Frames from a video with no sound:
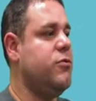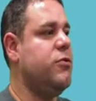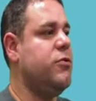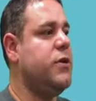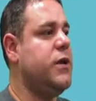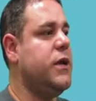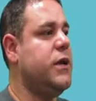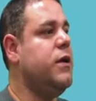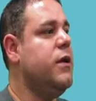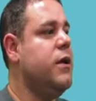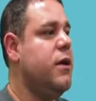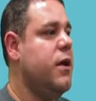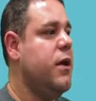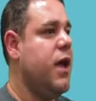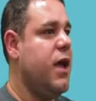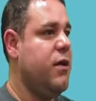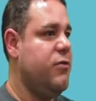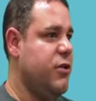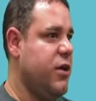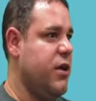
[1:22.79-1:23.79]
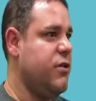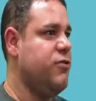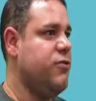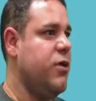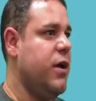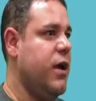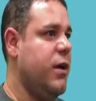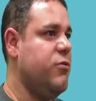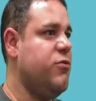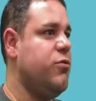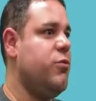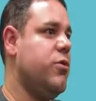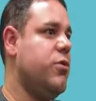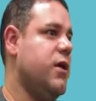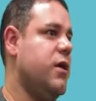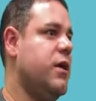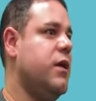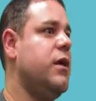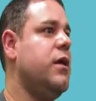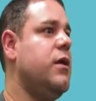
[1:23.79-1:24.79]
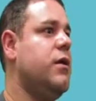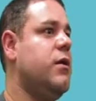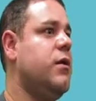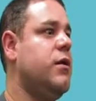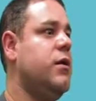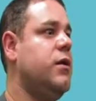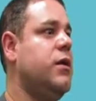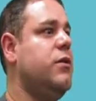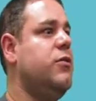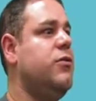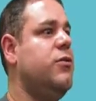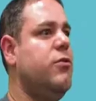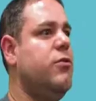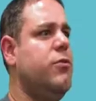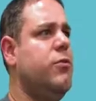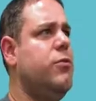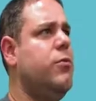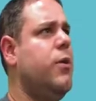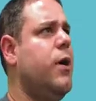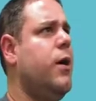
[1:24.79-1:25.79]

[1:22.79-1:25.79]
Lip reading: doing educational apps where they can get on and do